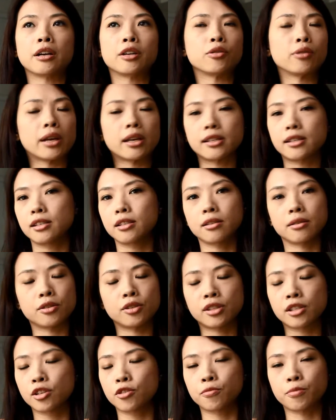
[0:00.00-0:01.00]
you can
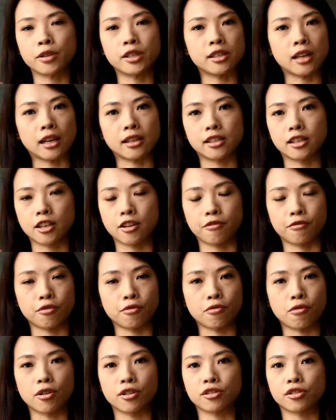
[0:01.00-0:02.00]
still be sexy if you
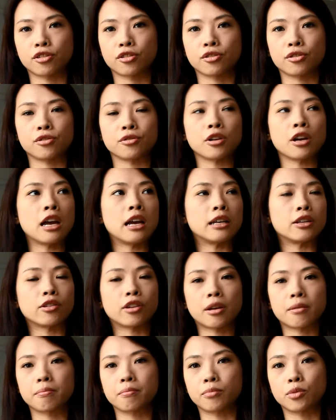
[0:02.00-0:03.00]
want to, you
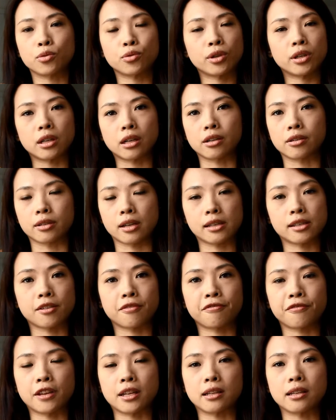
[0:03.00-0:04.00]
can do it as a
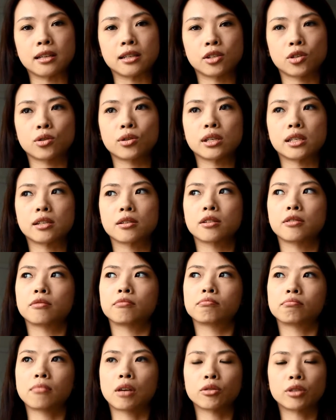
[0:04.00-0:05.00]
fitness, so it's
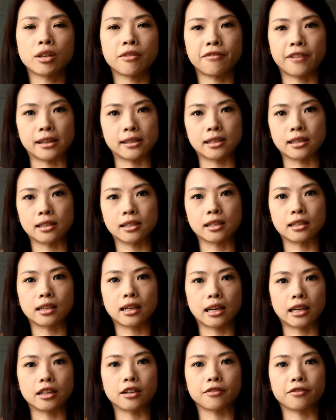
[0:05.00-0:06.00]
a multifaceted
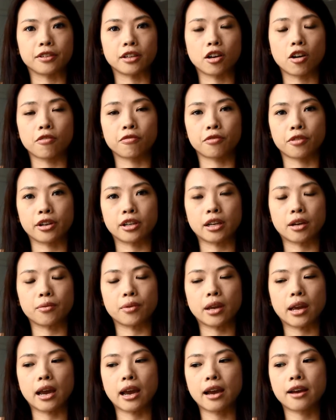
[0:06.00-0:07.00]
kind of offering that
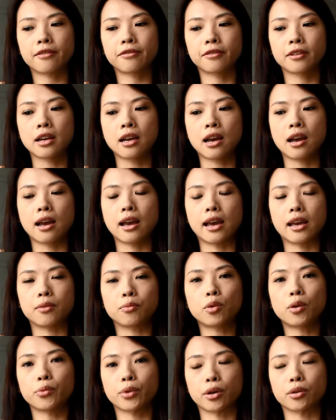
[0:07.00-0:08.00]
we have.
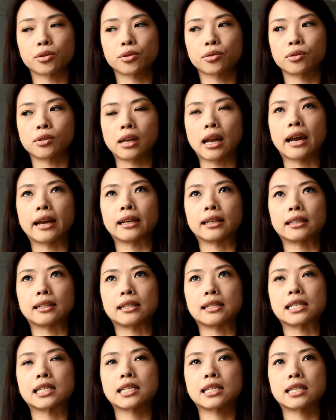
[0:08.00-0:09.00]
And what we also liked
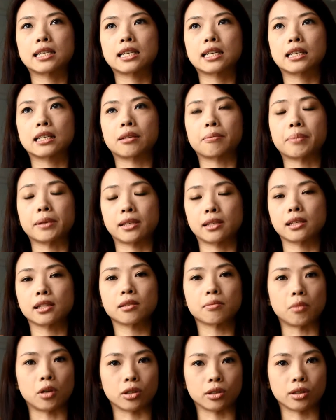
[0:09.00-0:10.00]
is the
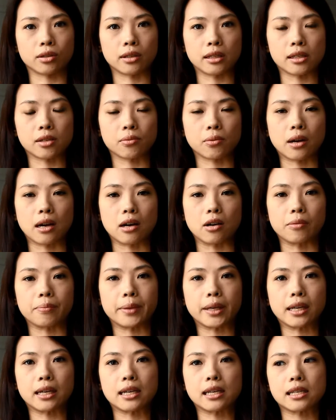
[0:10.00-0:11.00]
business model as well,
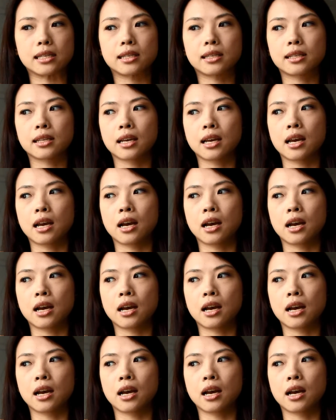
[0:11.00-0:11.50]
because